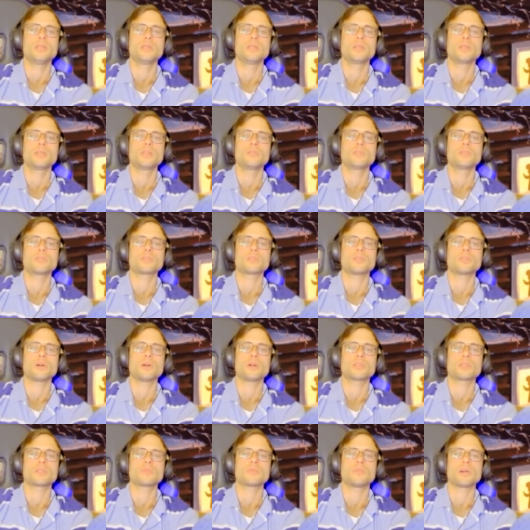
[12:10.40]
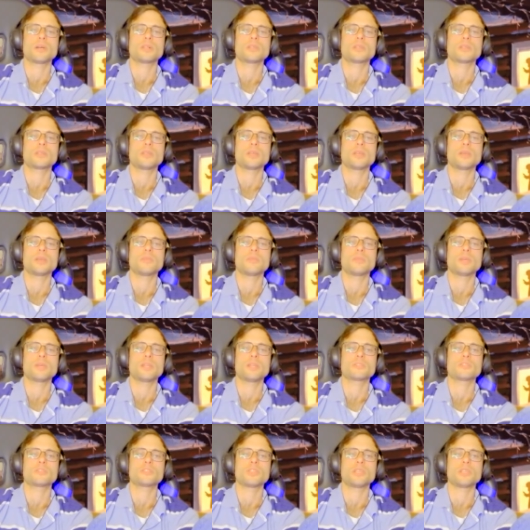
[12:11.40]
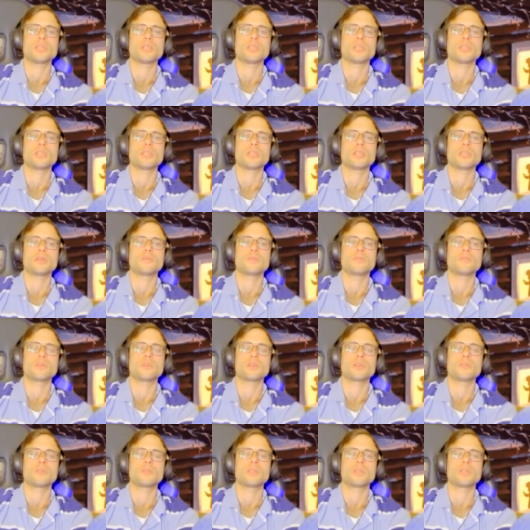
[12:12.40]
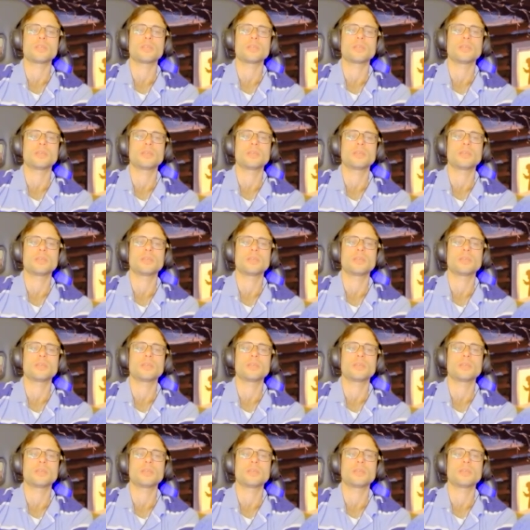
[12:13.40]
He looked out, but managed a forgiving